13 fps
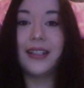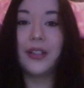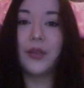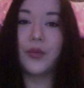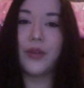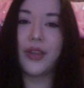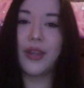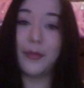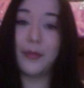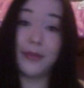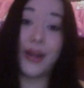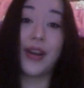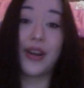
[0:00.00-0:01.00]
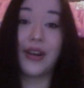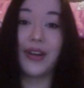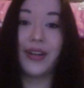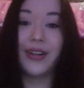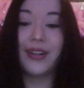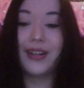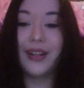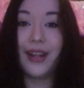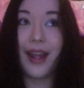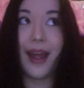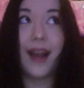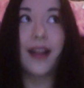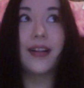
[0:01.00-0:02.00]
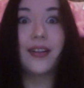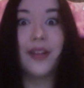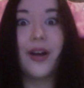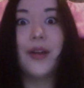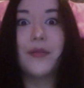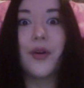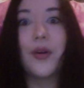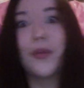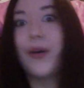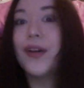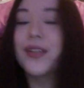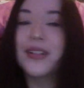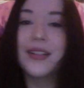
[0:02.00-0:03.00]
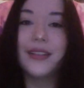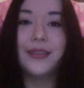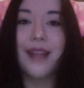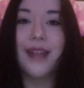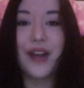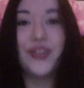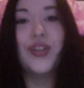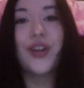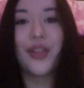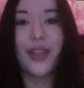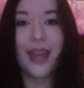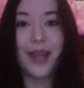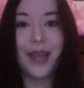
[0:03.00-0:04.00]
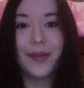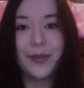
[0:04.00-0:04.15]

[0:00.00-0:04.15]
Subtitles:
with a better and a lot more positive outlook on the game.